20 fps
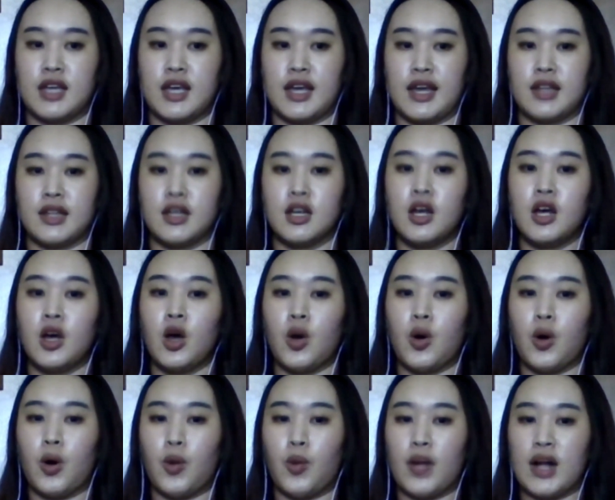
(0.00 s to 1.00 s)
And
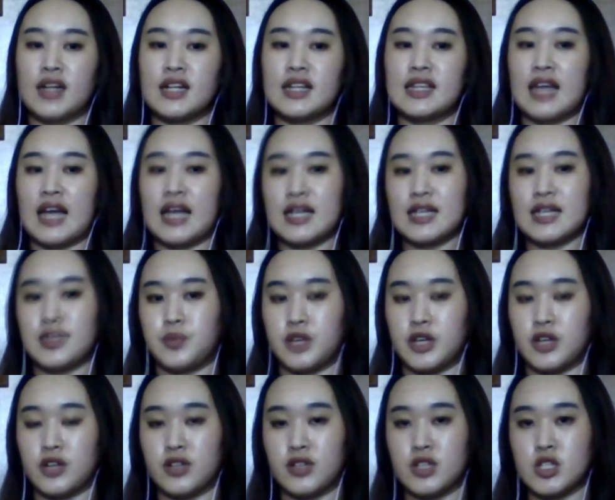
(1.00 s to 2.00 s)
while her last
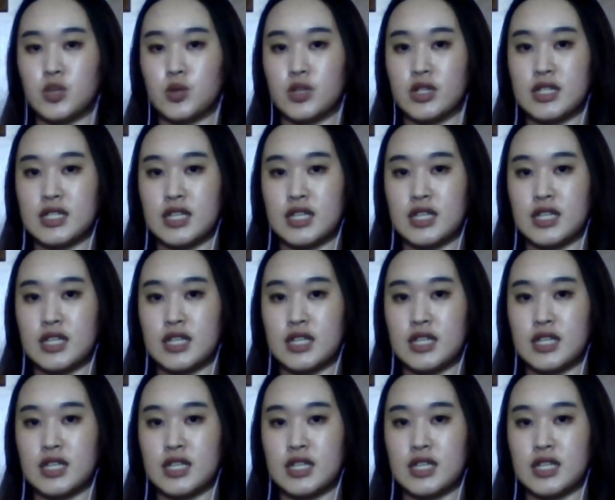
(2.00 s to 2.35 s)
appearance was